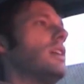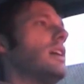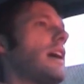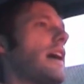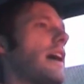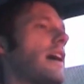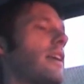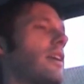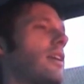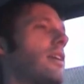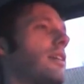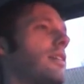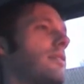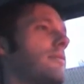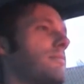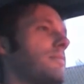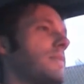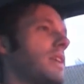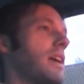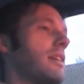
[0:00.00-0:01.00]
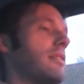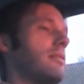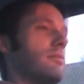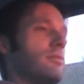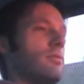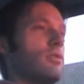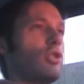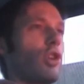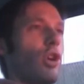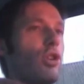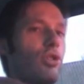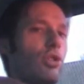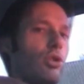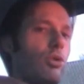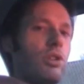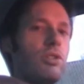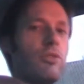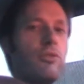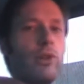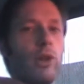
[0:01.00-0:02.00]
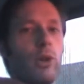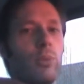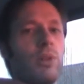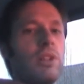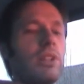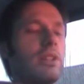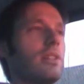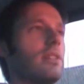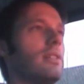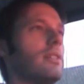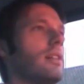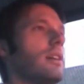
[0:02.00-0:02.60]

and then start doing filming